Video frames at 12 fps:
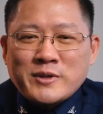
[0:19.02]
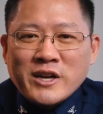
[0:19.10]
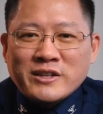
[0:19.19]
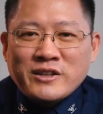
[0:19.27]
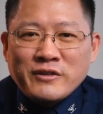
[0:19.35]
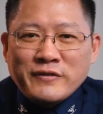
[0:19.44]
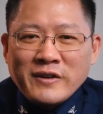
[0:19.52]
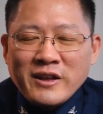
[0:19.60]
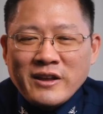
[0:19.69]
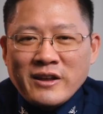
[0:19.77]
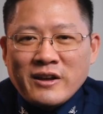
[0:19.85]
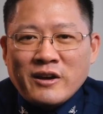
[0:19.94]
objective
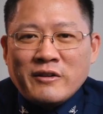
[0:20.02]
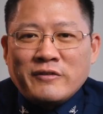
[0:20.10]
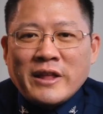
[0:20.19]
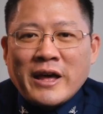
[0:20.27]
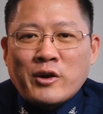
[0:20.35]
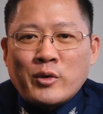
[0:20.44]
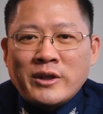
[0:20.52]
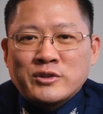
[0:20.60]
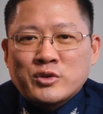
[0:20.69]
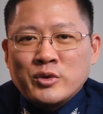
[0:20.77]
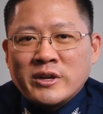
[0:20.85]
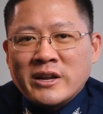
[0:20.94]
of lateral
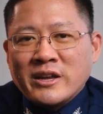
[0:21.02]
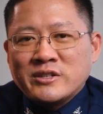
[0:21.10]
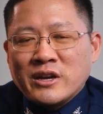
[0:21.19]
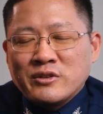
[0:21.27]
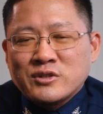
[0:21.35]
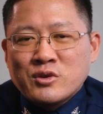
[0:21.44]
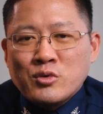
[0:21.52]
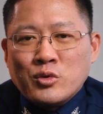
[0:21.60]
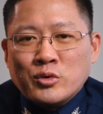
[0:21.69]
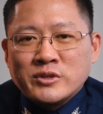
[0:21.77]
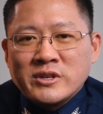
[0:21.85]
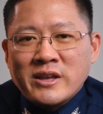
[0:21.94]
entry and agile
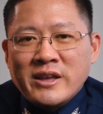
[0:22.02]
schools